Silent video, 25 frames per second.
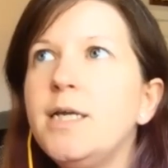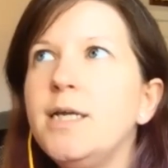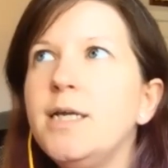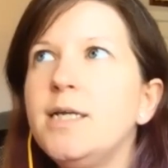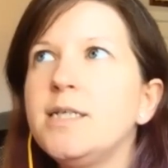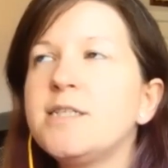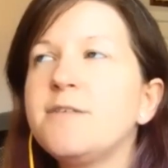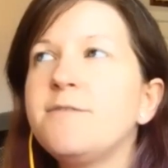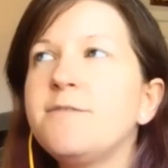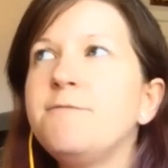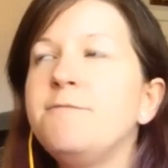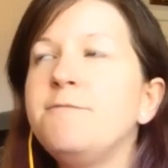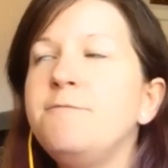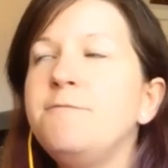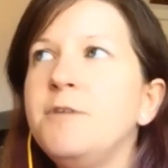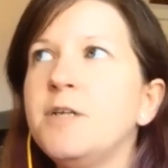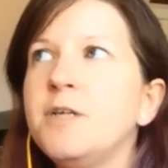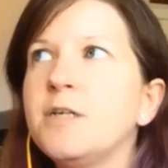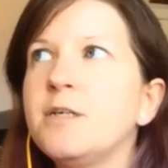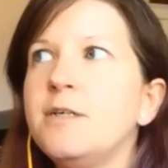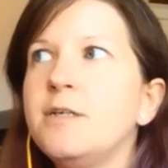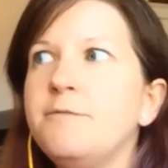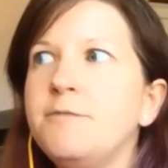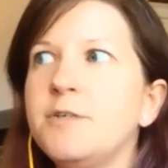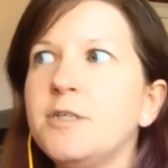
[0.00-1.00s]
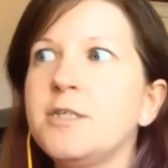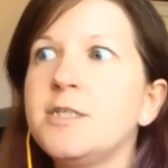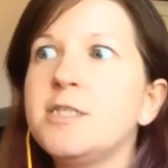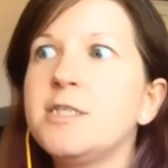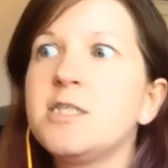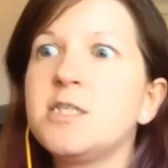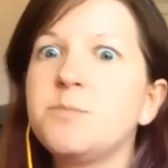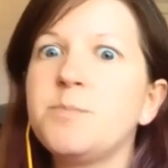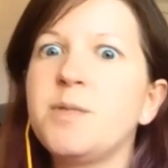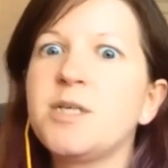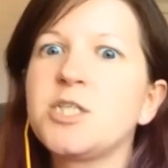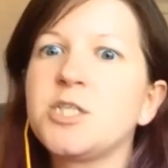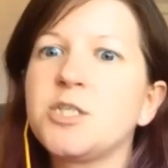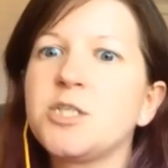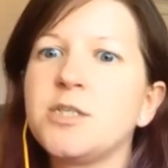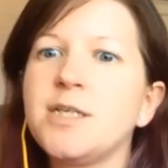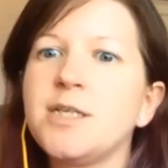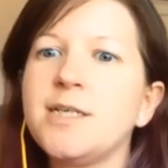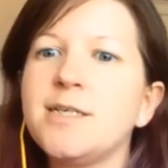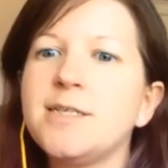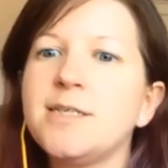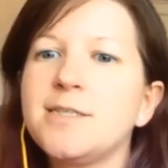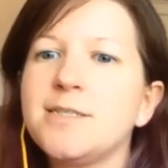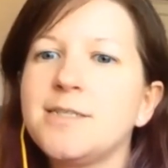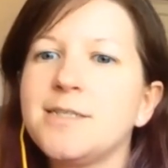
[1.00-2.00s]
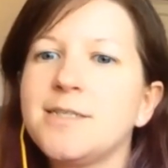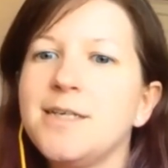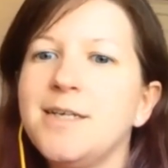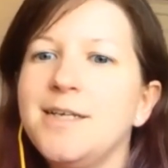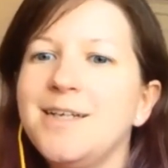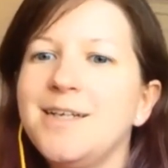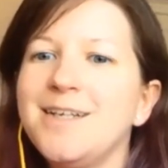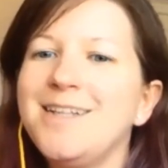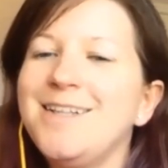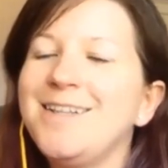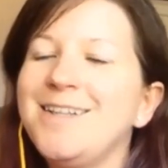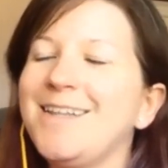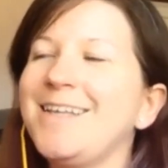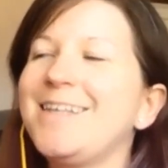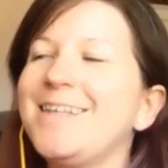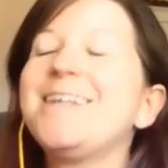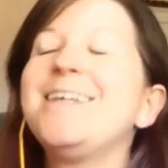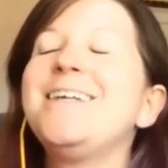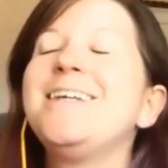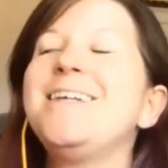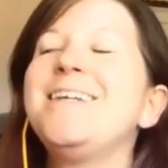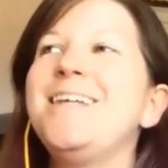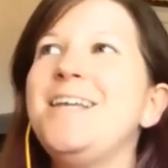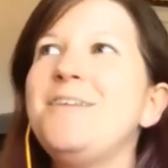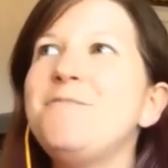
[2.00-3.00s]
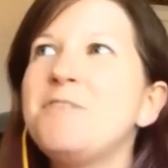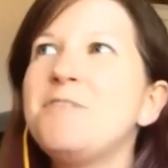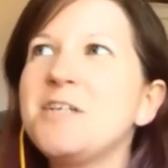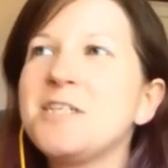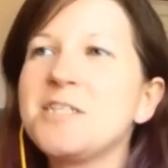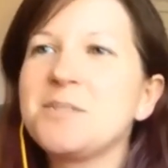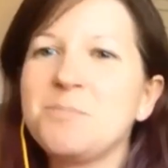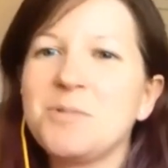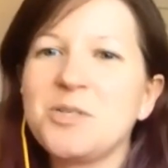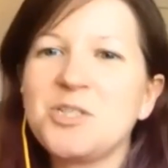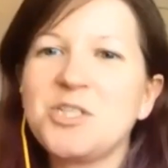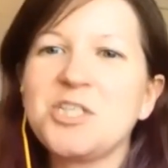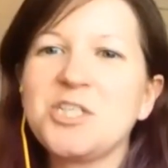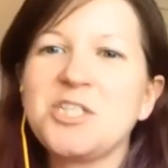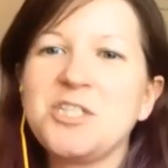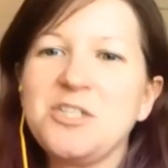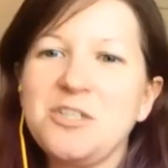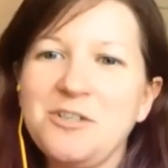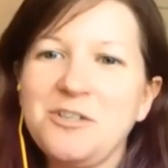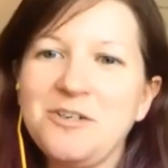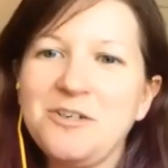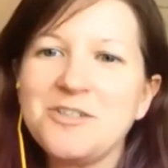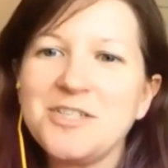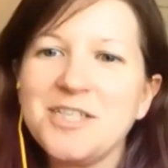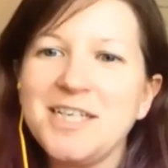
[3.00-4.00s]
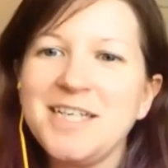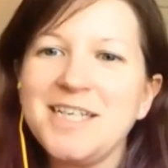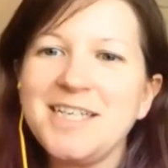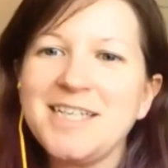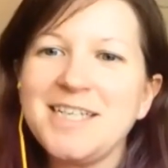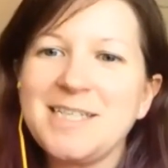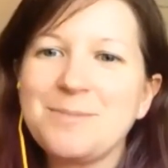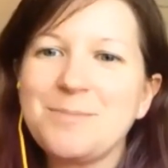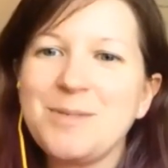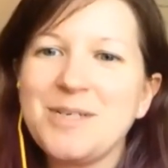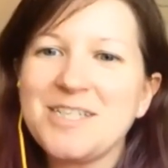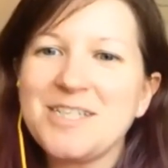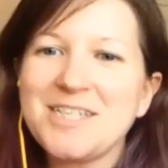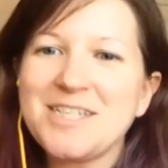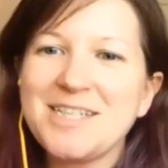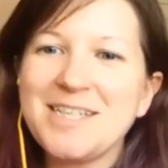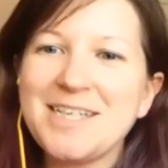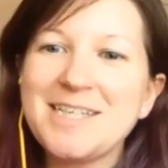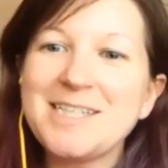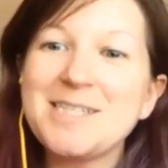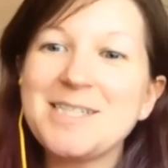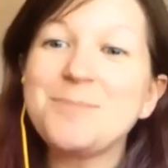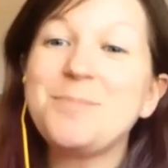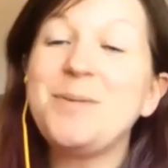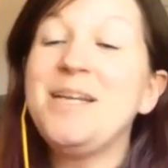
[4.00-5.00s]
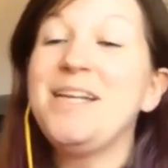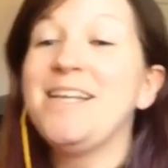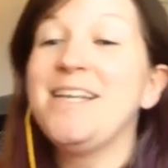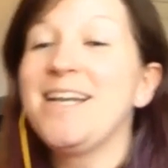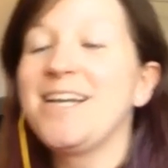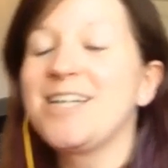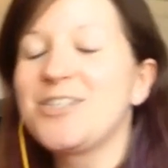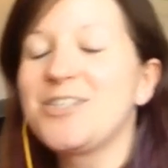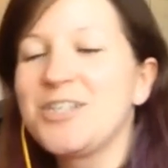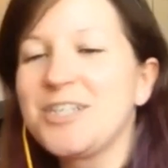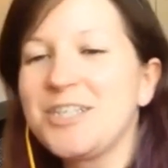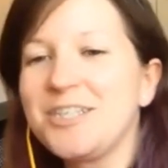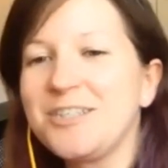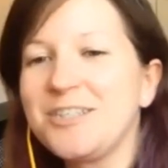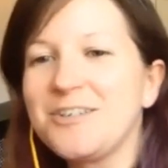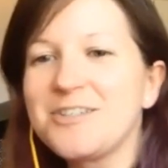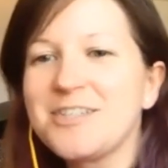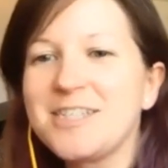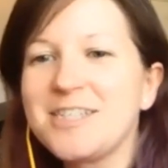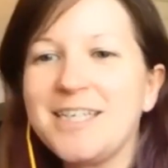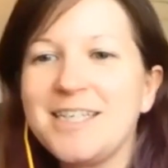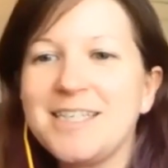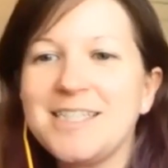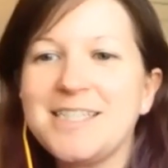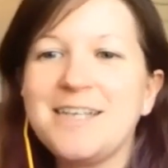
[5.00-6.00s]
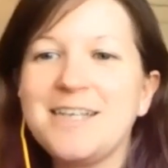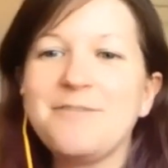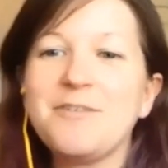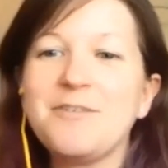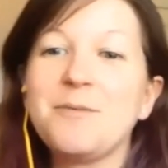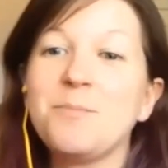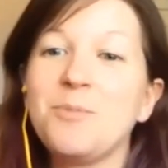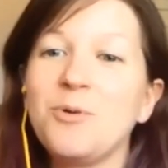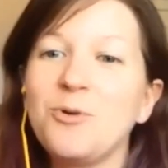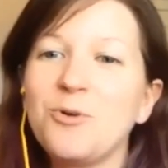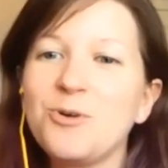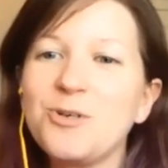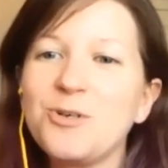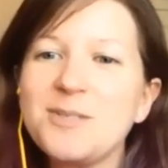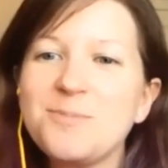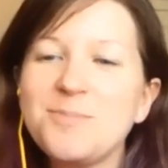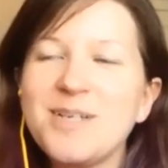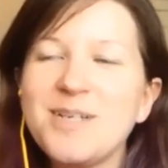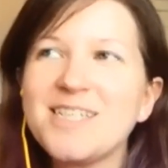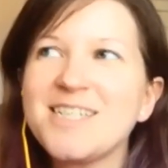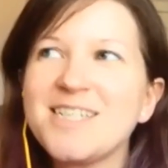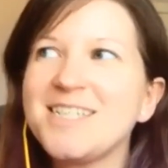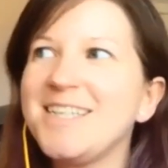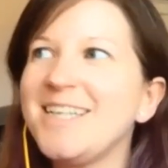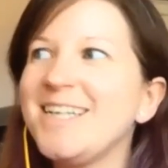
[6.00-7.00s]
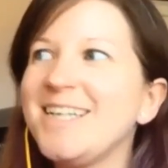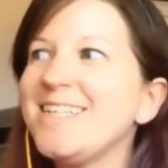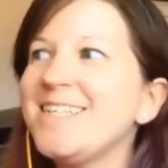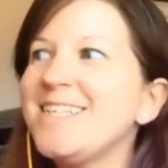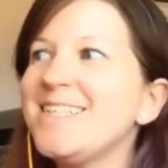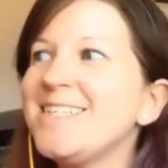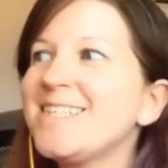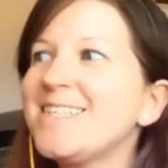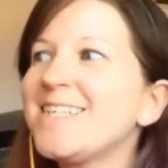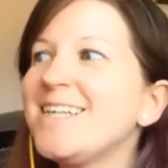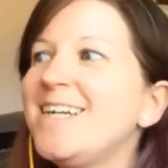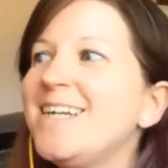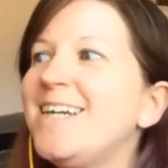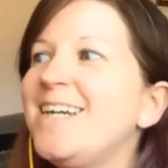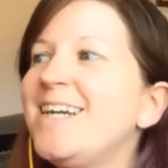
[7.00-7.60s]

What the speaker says: It's a very, very specialized, like even as much as neuropsych is specialized, pediatric neuropsych is even more specialized.